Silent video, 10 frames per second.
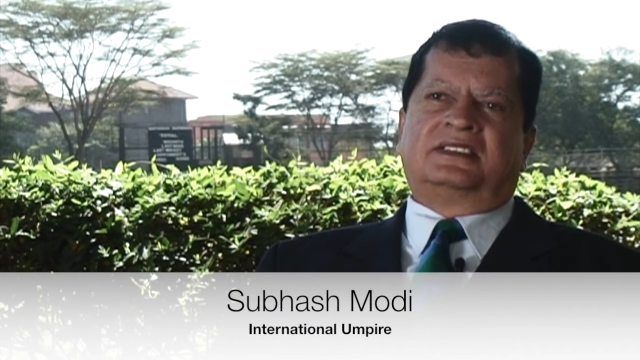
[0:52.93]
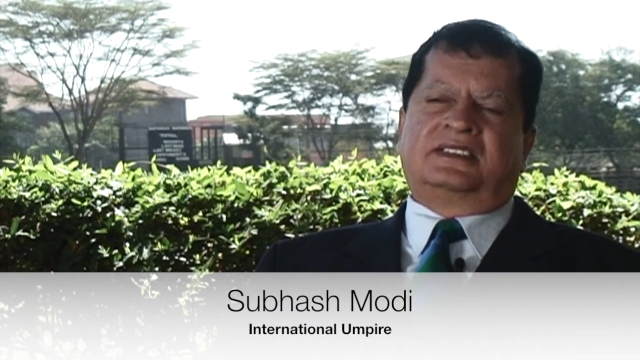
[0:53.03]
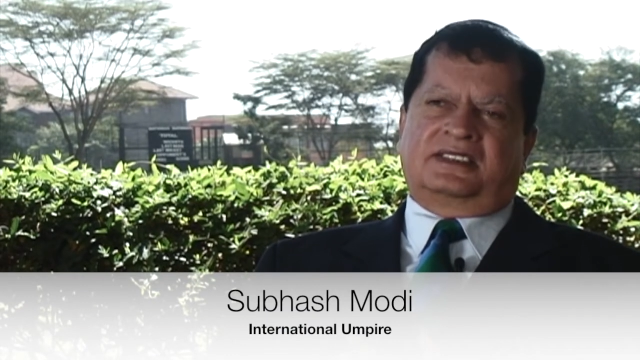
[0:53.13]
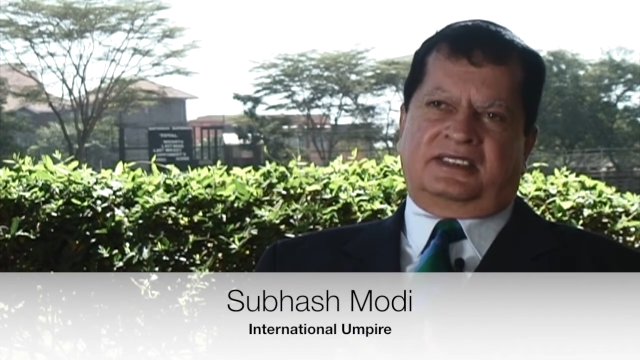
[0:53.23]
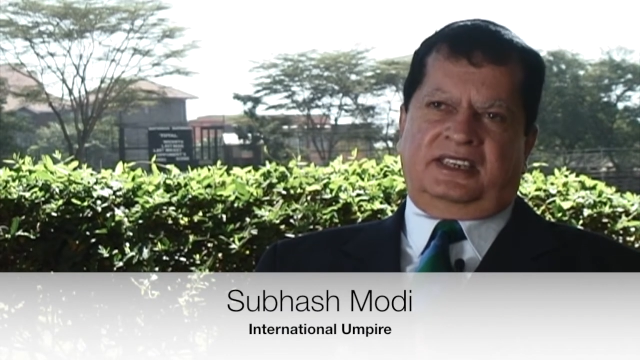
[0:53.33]

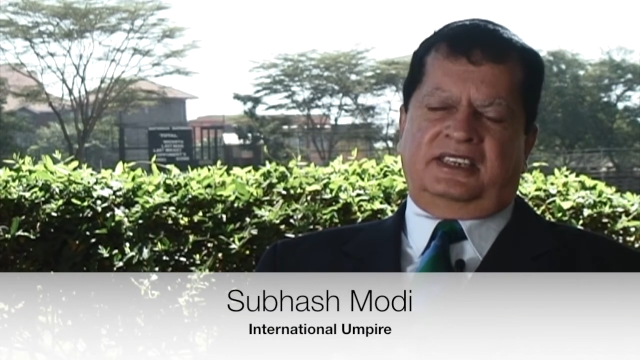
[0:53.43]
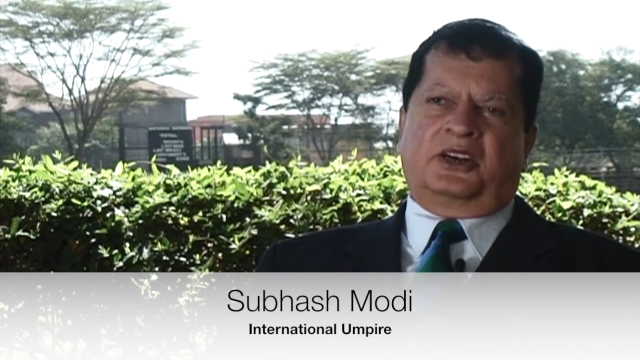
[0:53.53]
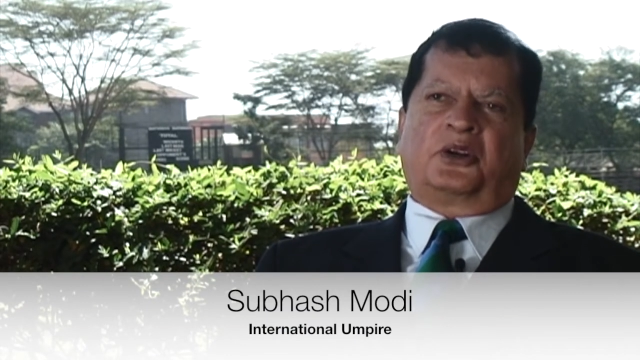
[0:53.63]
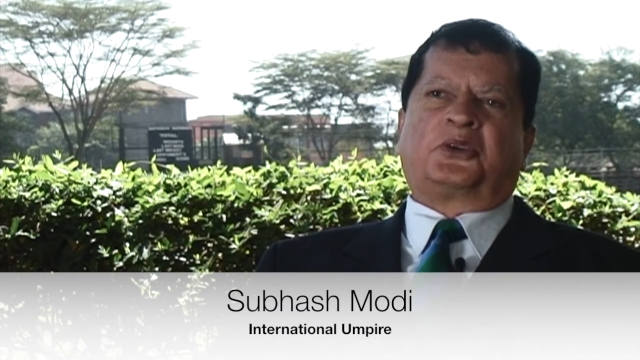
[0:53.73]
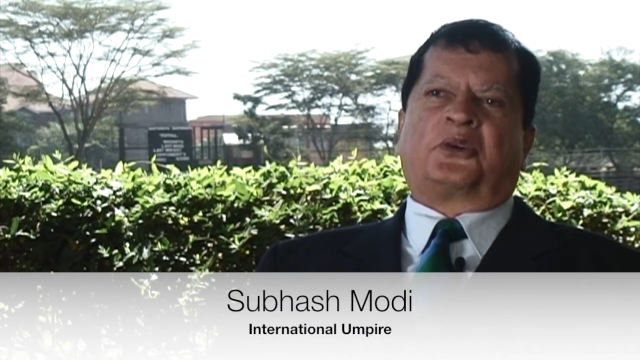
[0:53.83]
with his
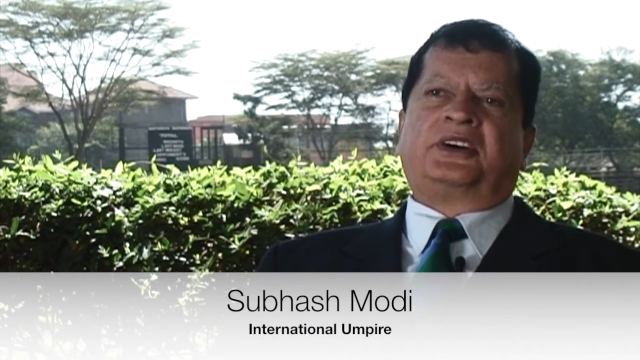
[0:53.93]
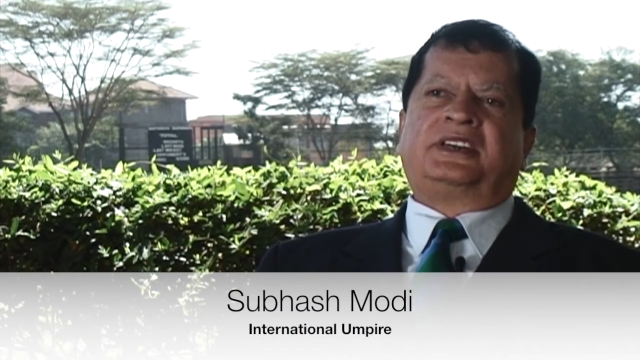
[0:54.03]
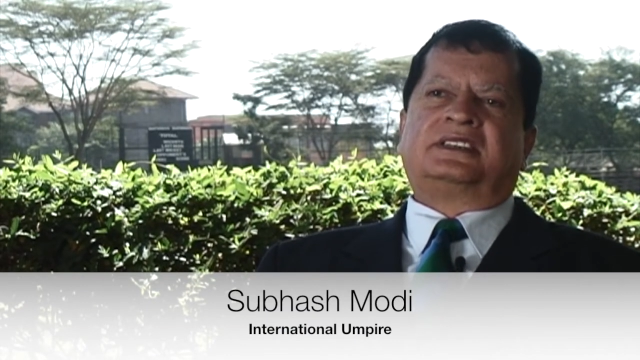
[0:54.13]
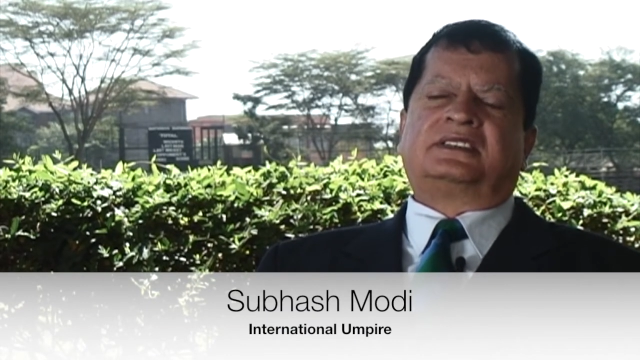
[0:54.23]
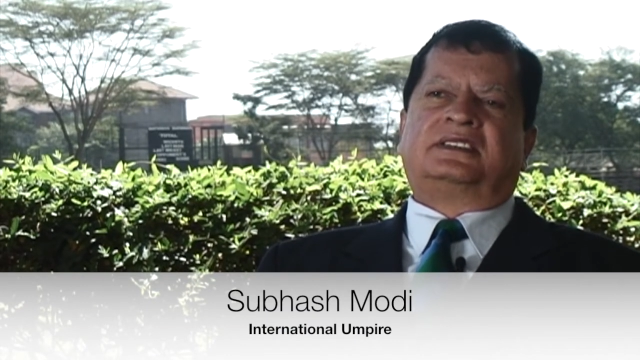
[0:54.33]
left arm
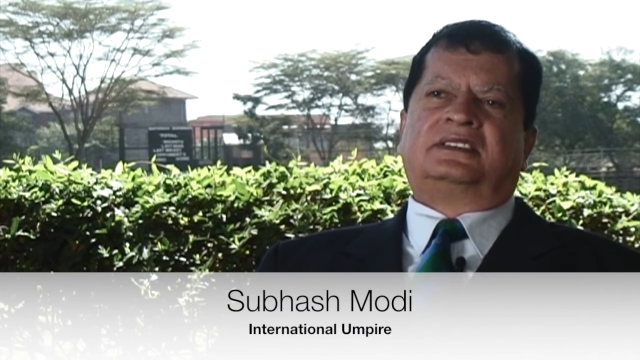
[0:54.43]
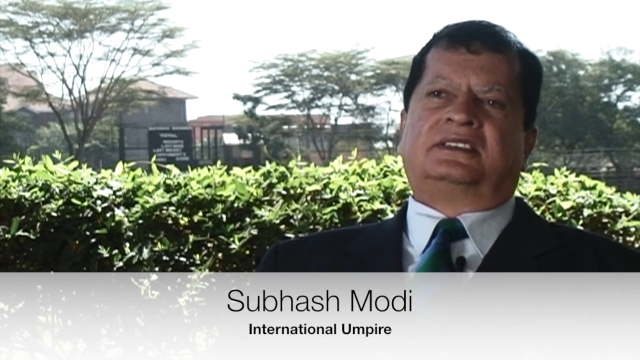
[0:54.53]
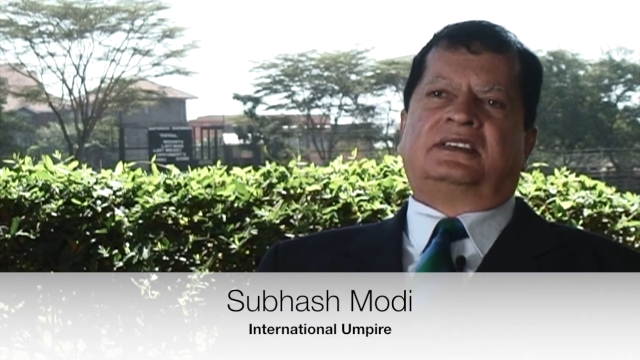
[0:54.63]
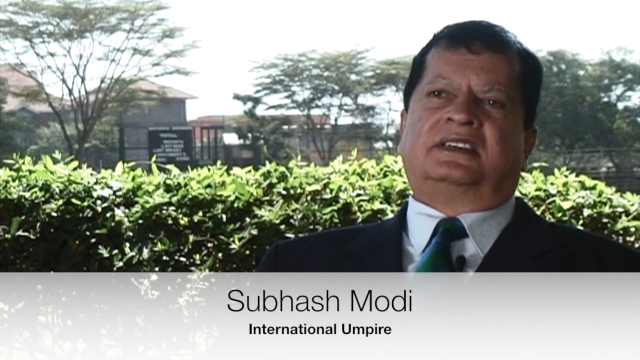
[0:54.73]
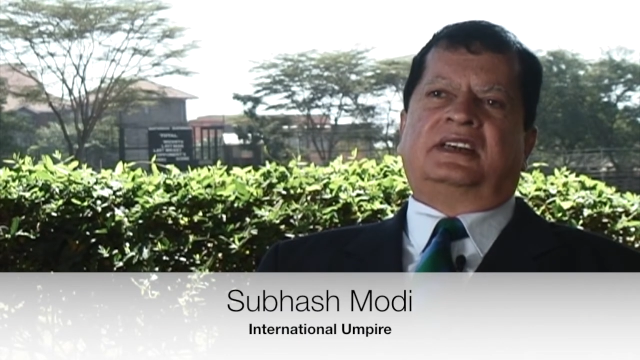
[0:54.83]
orthodox
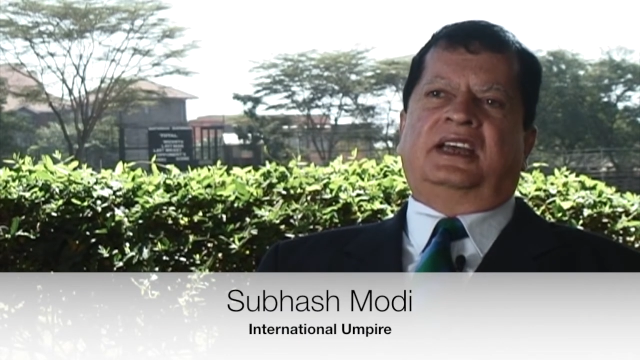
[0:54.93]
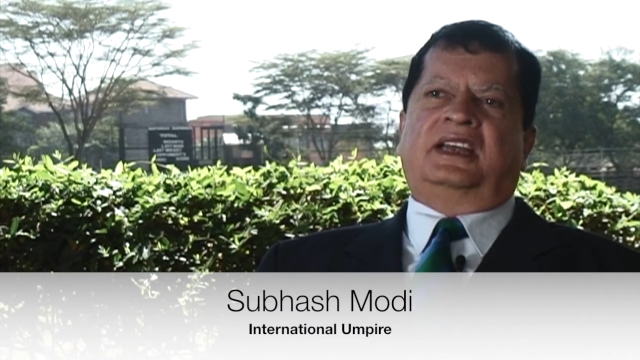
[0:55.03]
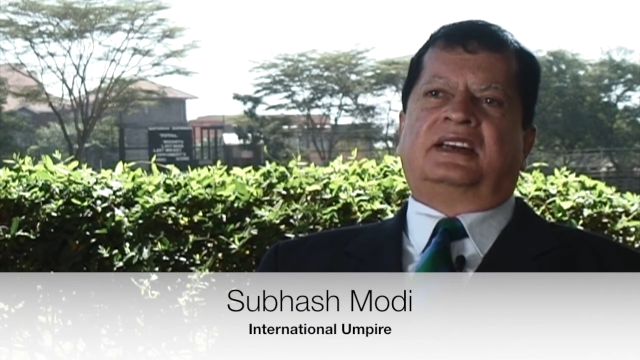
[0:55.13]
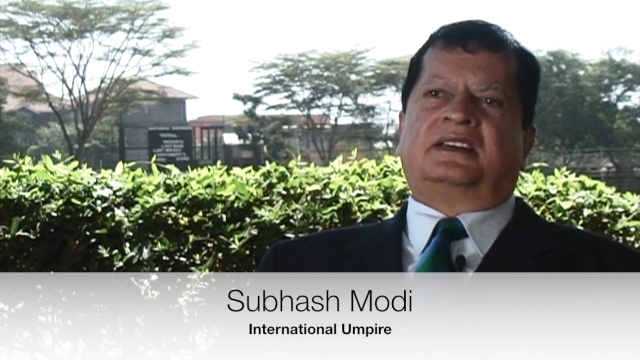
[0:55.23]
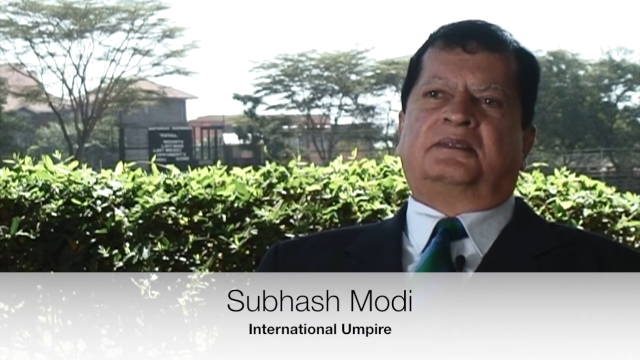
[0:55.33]
spin,
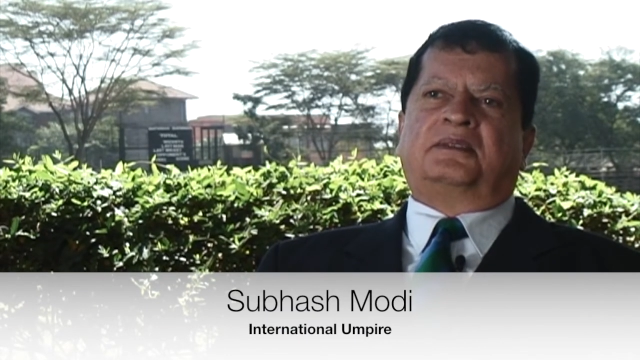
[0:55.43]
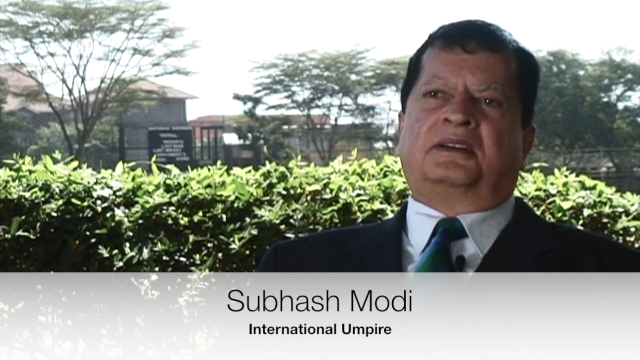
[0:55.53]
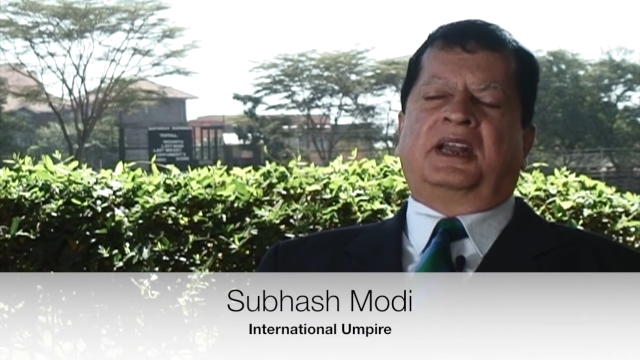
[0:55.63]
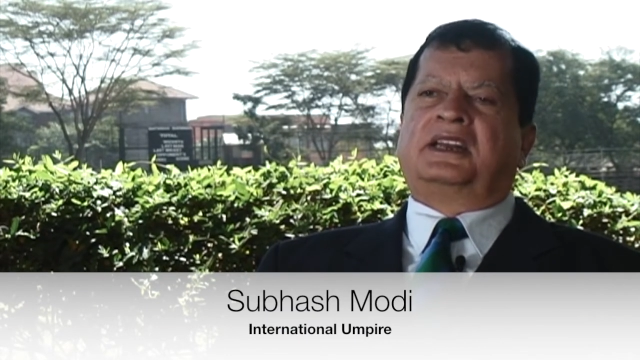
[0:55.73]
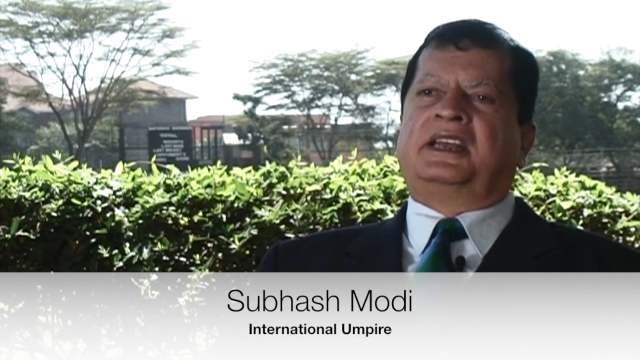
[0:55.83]

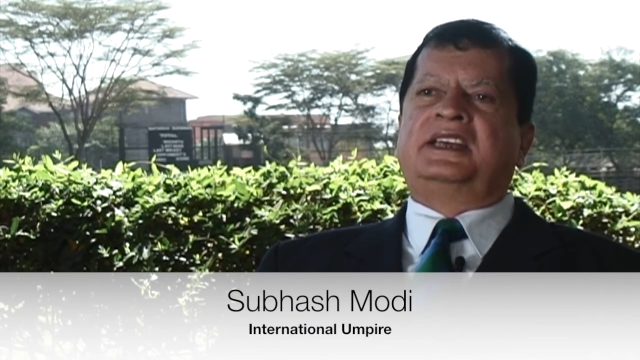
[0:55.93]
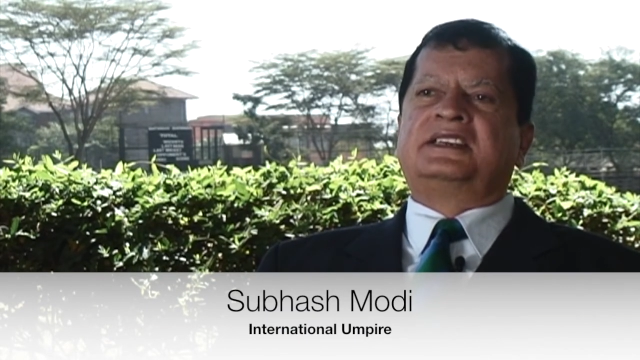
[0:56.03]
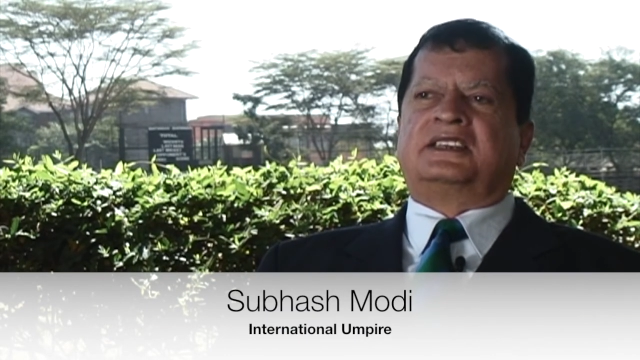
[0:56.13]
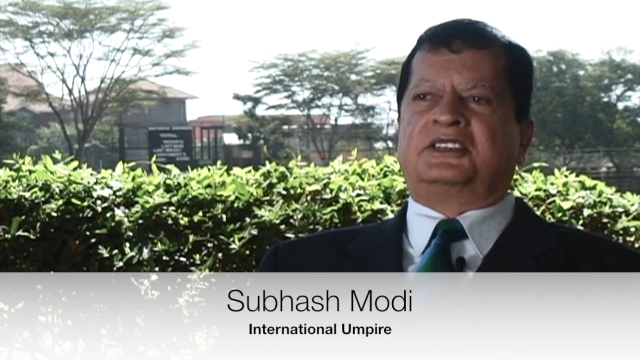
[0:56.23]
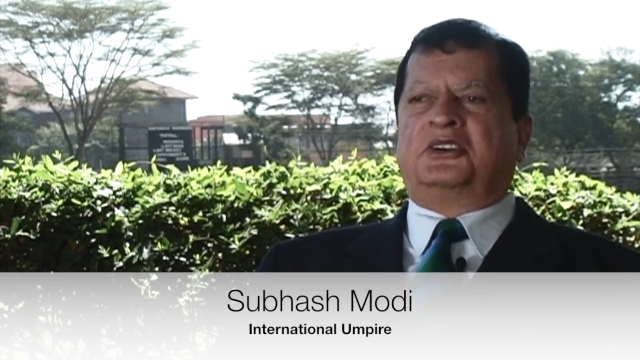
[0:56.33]

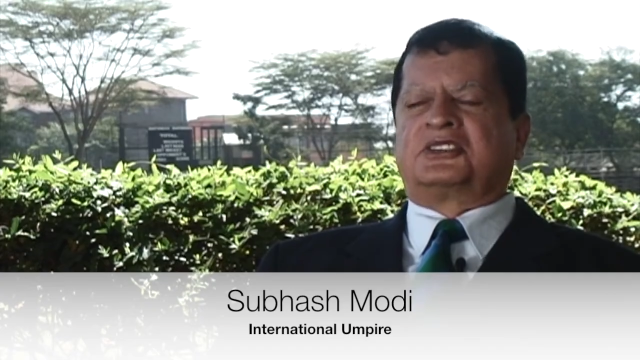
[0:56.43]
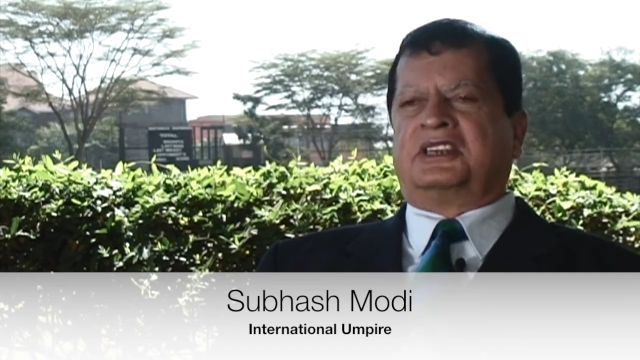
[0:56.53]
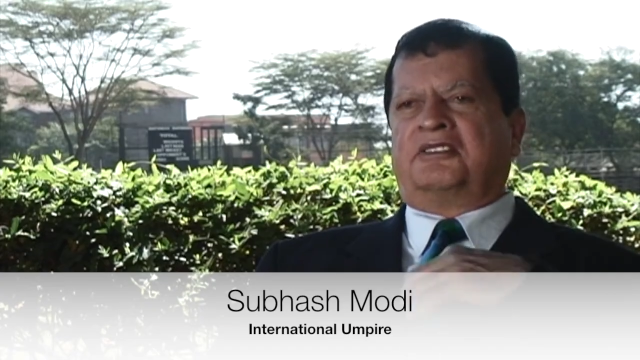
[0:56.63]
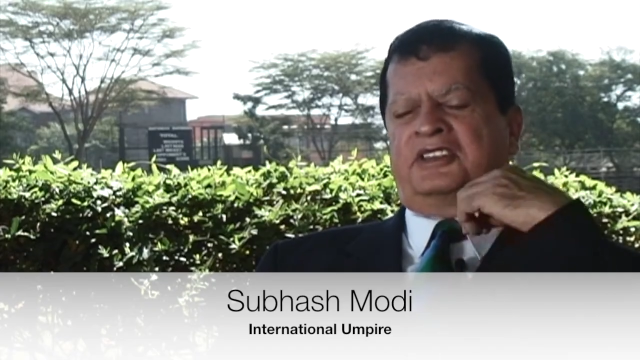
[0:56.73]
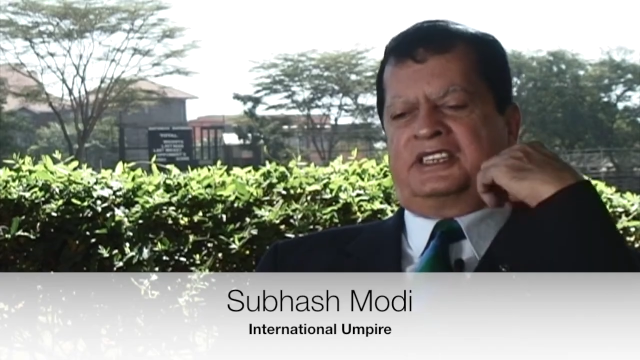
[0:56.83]
a great bowler.